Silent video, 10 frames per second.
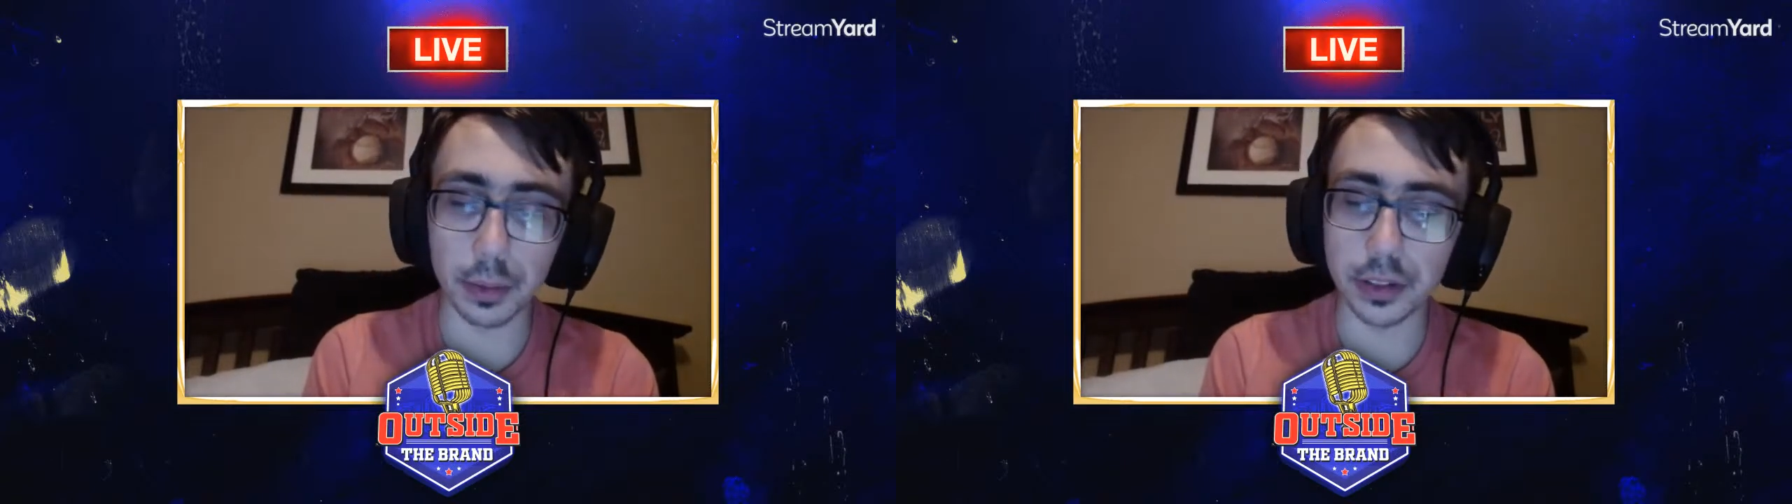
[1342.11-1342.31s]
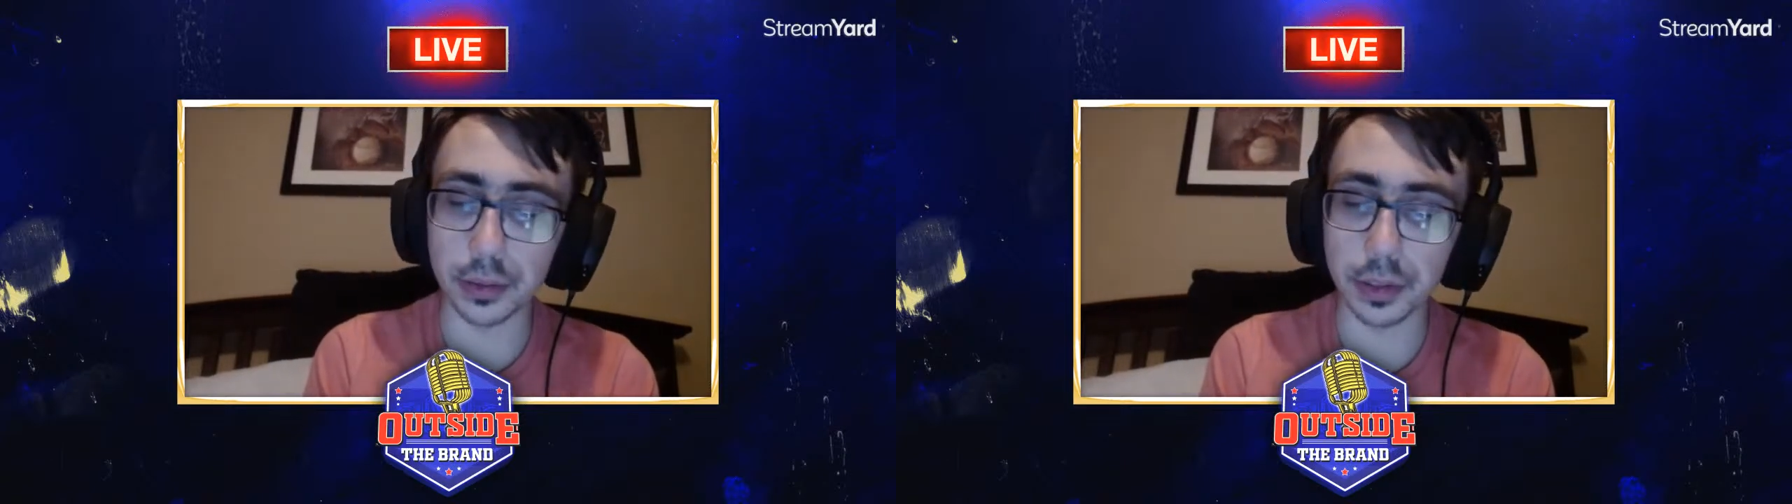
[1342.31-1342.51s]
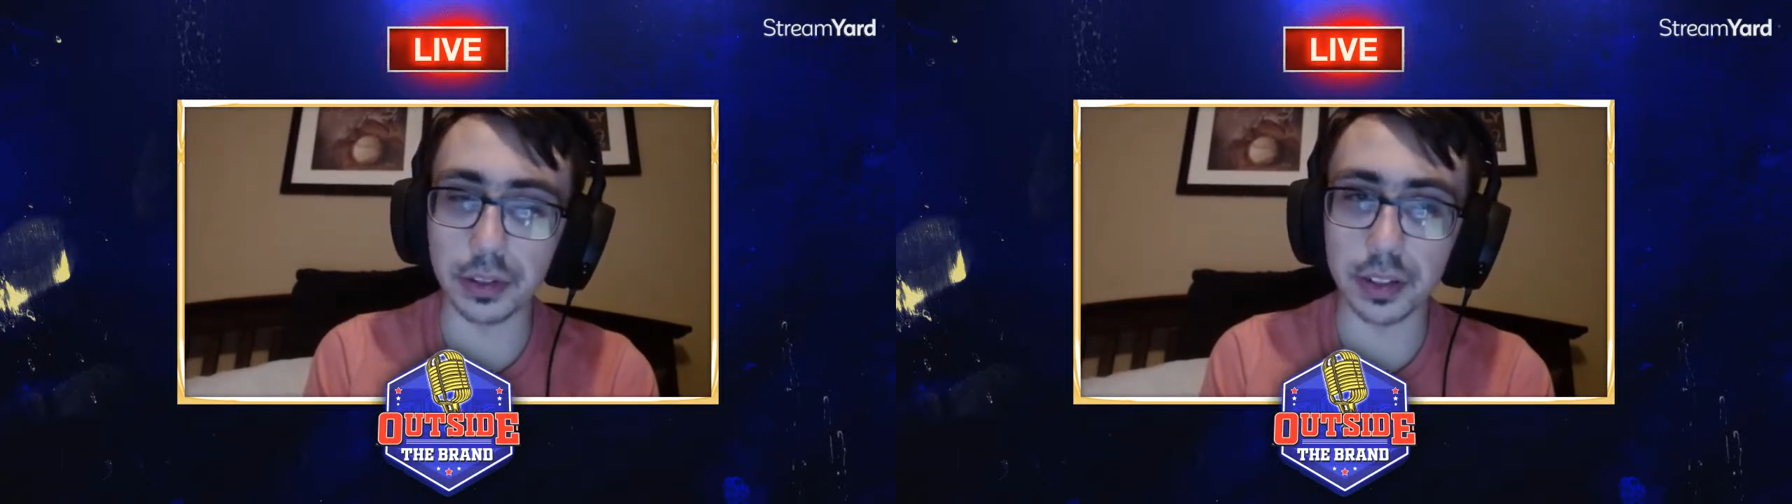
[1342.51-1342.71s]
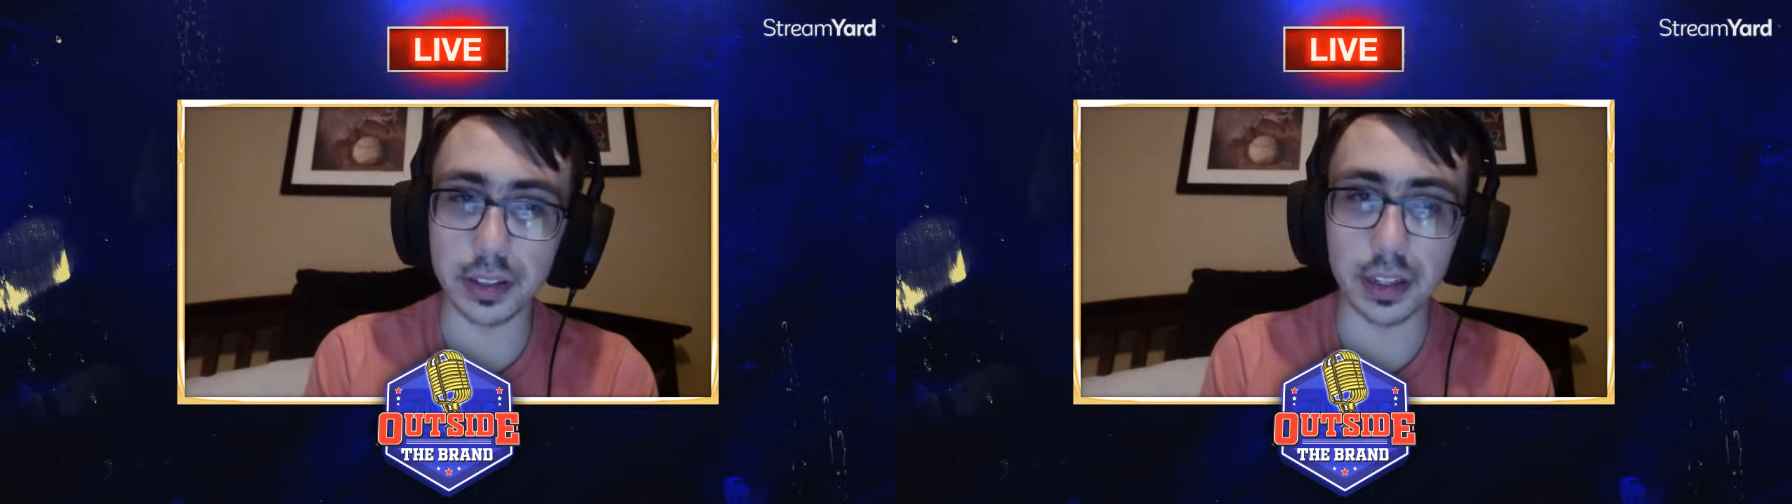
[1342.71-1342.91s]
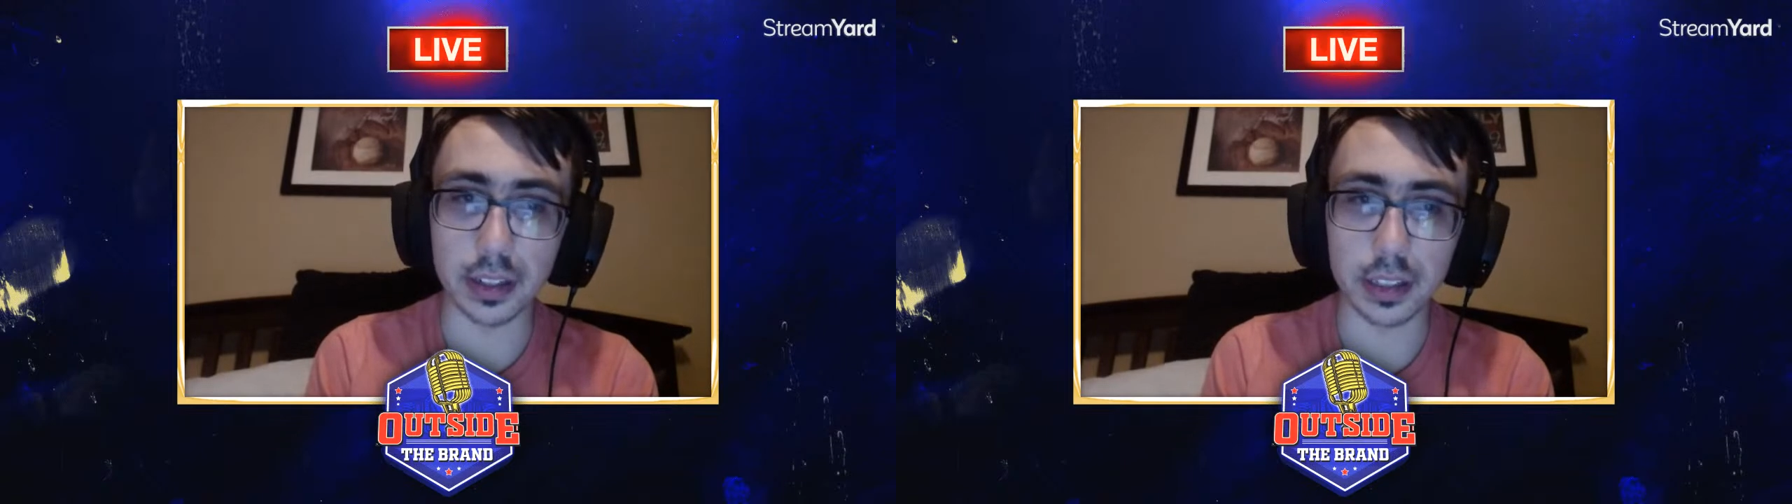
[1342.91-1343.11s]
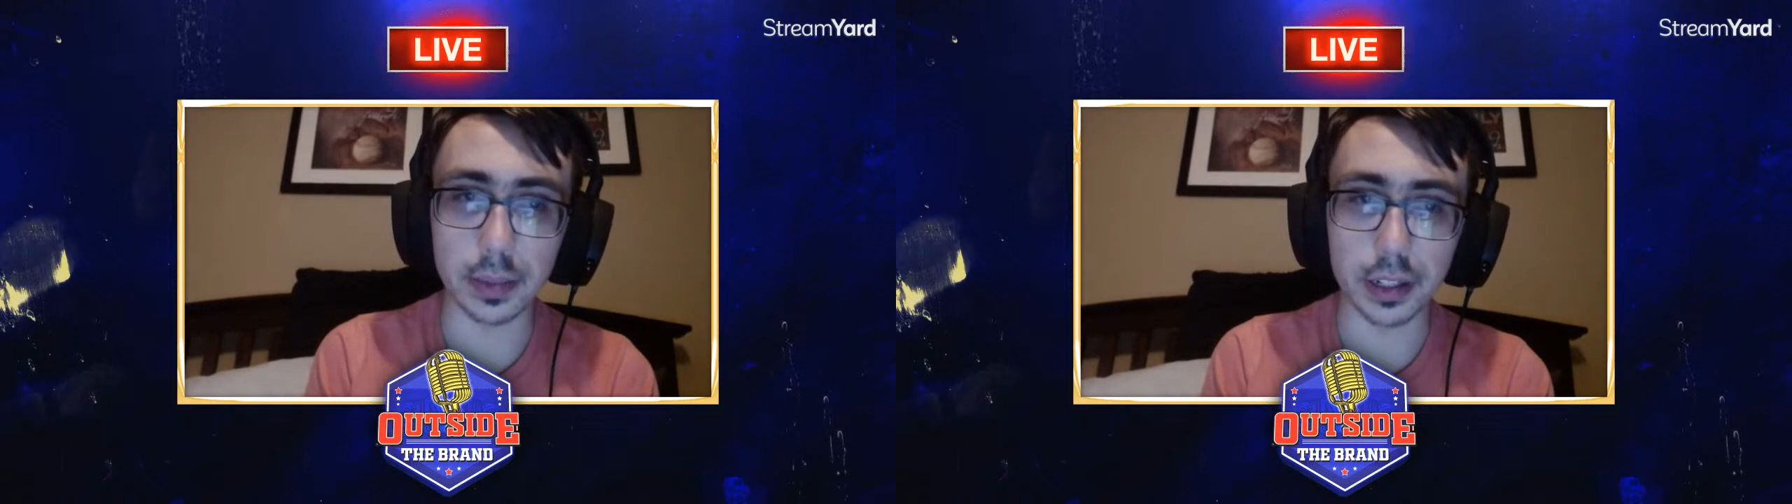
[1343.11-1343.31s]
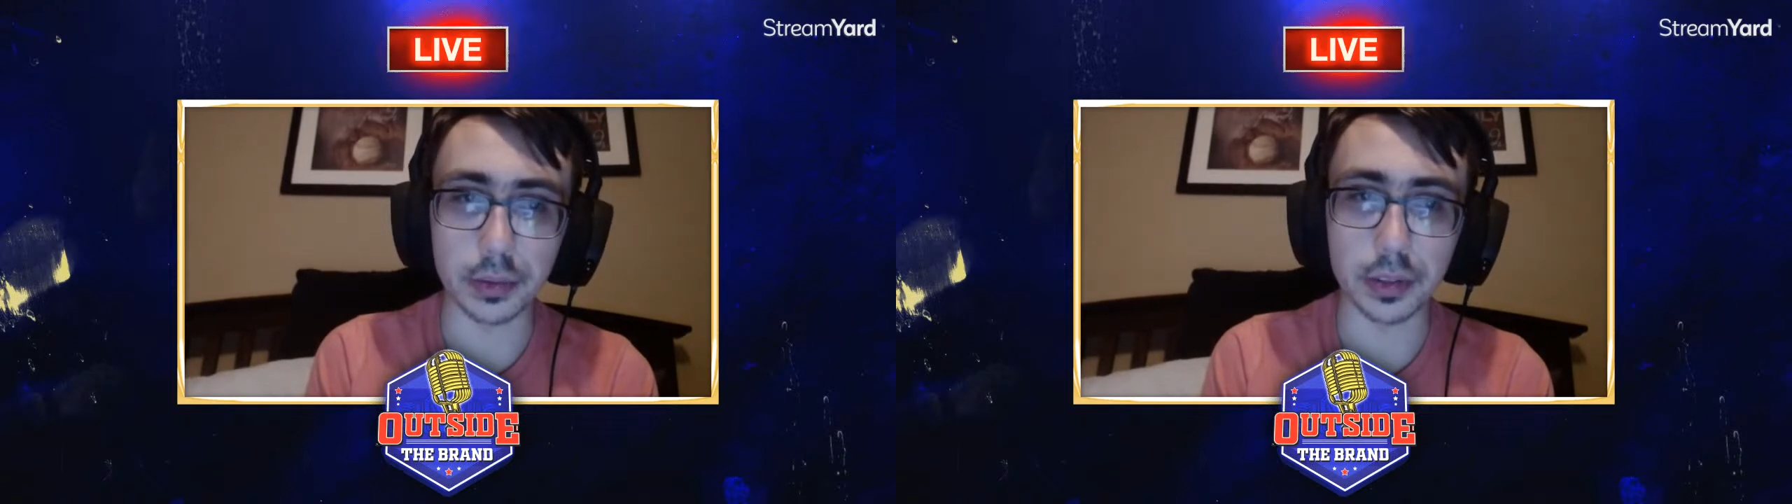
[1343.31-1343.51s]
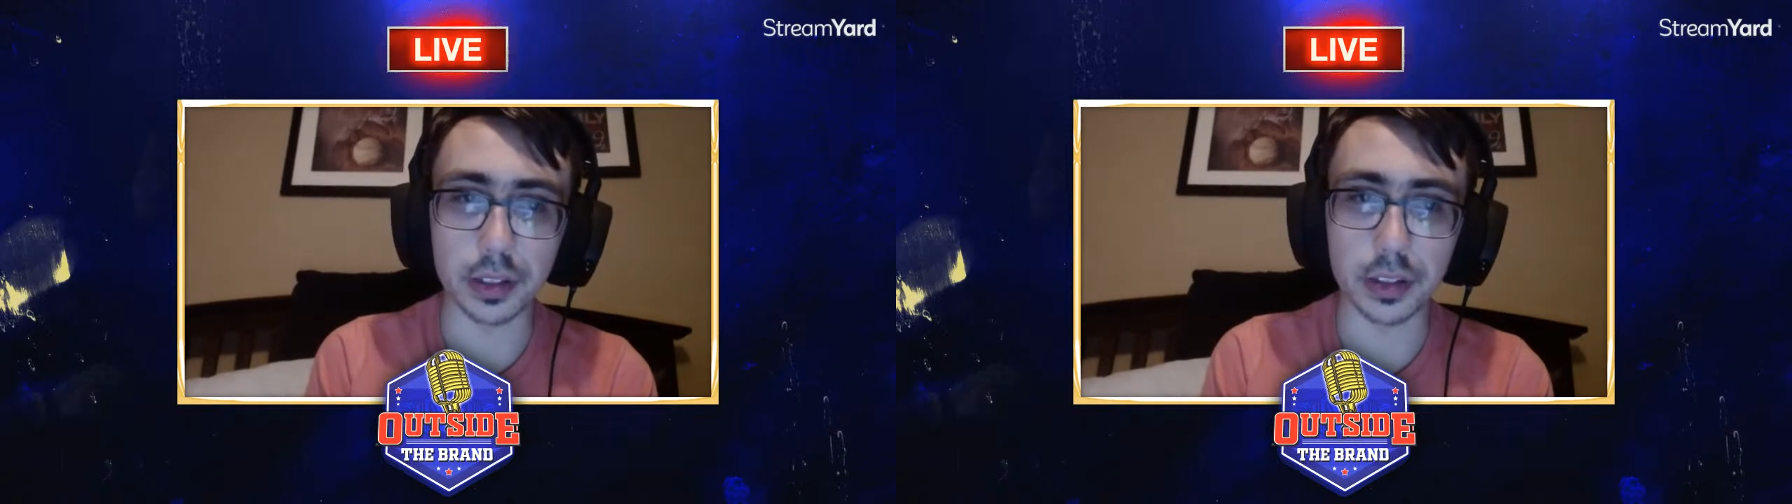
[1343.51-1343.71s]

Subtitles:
really good tag team match with